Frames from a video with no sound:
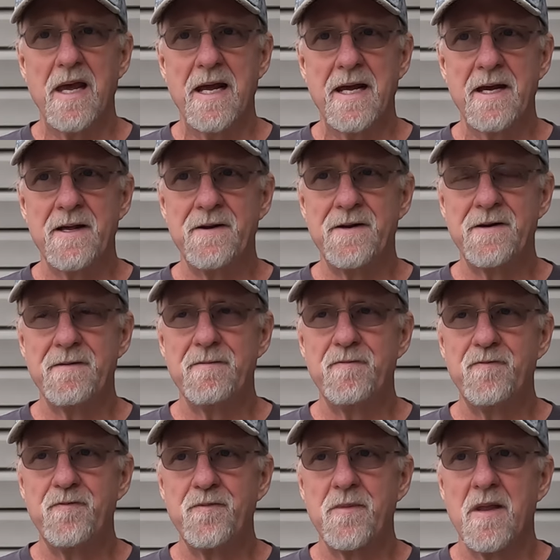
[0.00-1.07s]
And
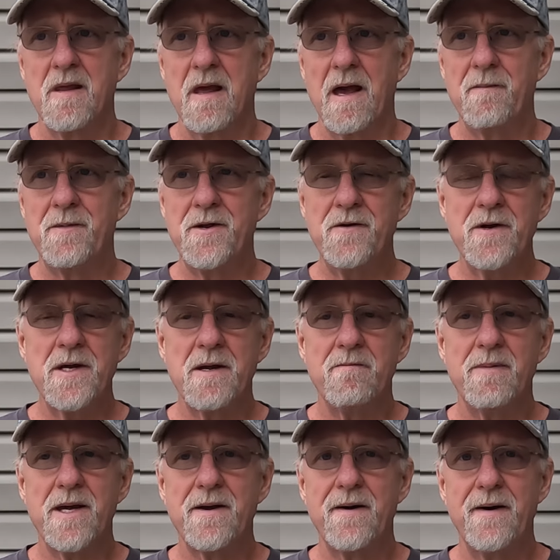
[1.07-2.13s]
I'm doing
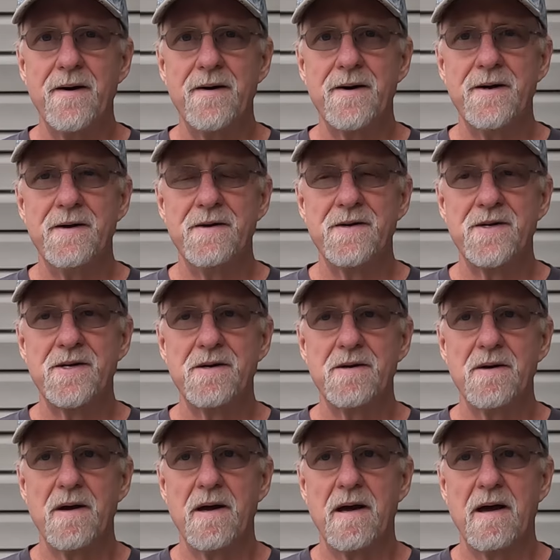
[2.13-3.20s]
it because
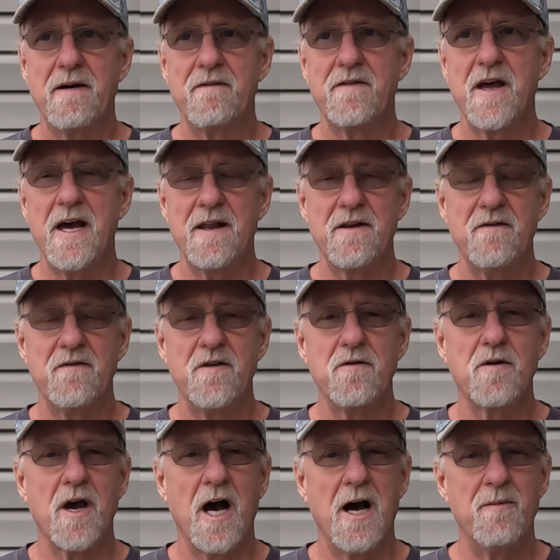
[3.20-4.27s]
I've gotten a few
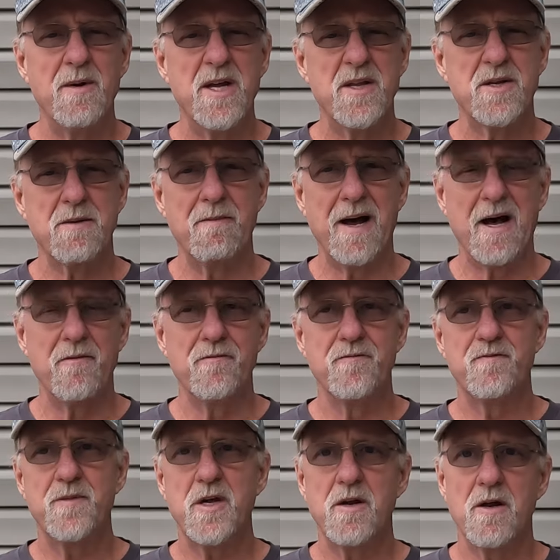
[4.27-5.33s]
comments about,
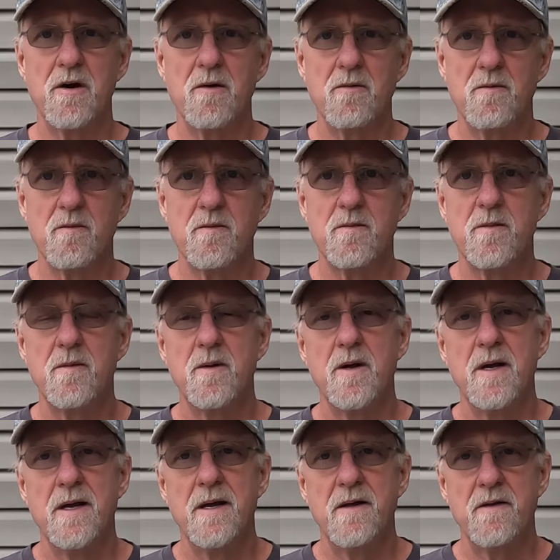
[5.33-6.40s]

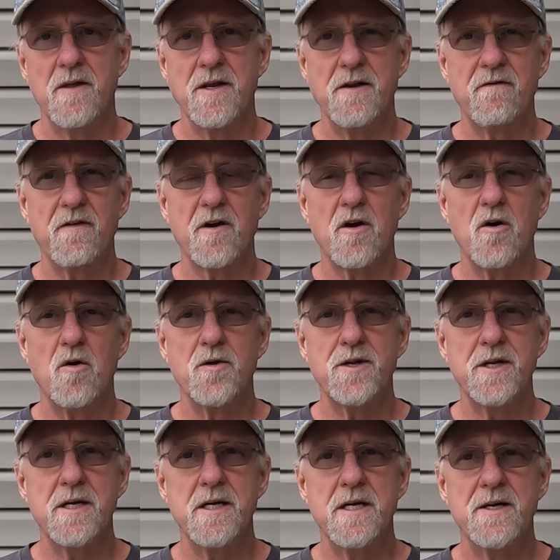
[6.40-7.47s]
the
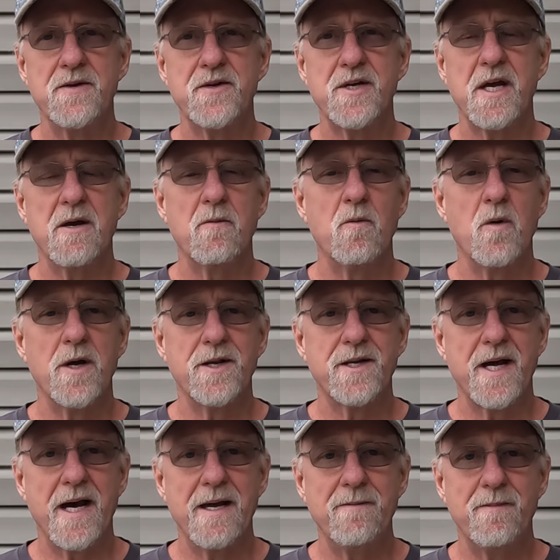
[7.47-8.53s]
difficulty in saying what
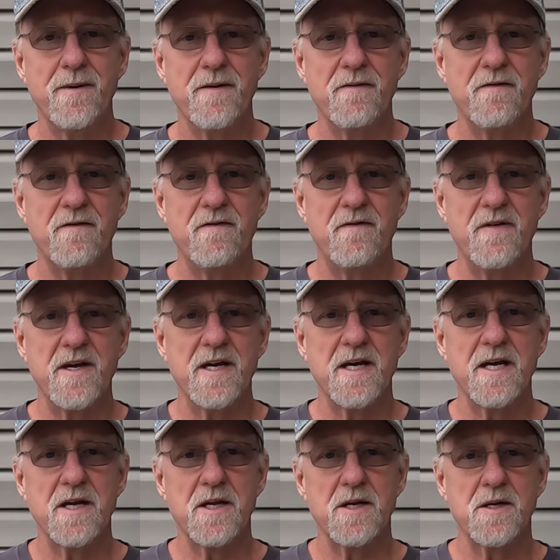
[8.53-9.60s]
type of
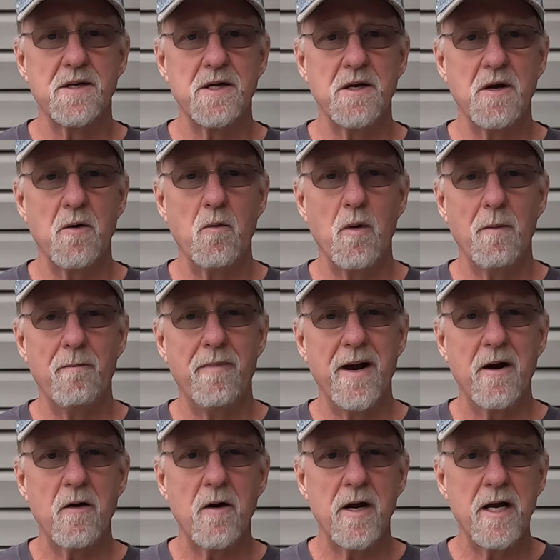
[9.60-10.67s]
fig is, what
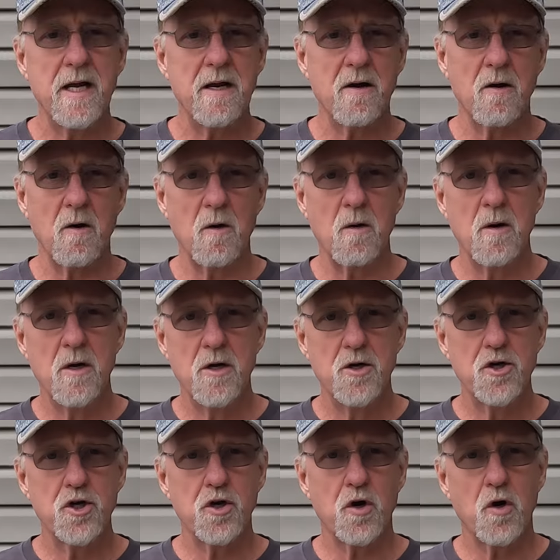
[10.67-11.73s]
berry or
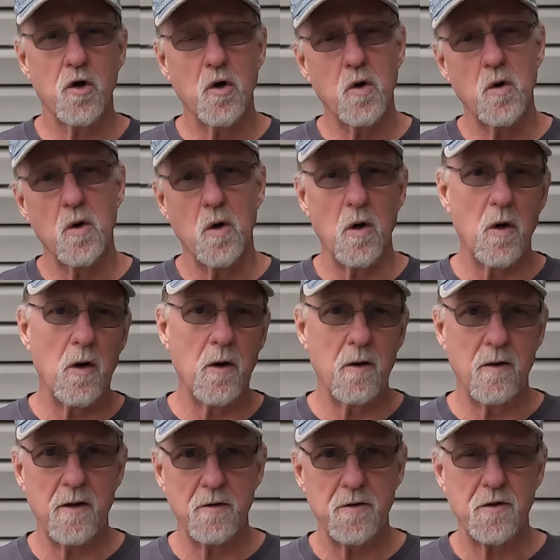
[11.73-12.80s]
sugar
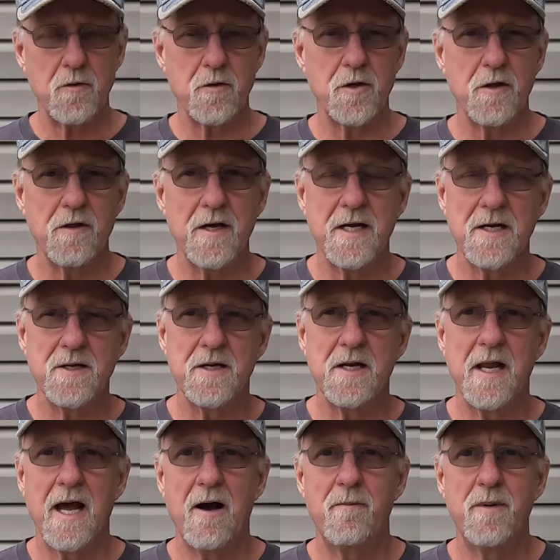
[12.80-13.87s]
or those sorts of things
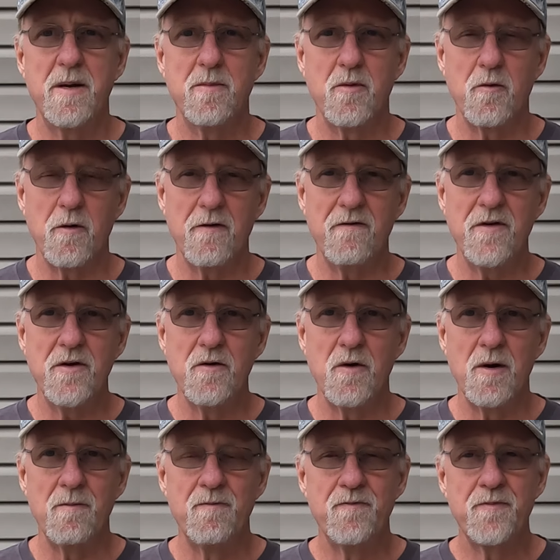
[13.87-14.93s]
and how people review
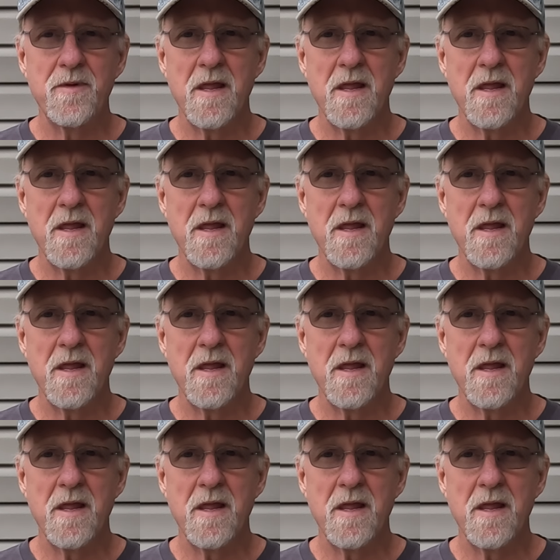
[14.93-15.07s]
them.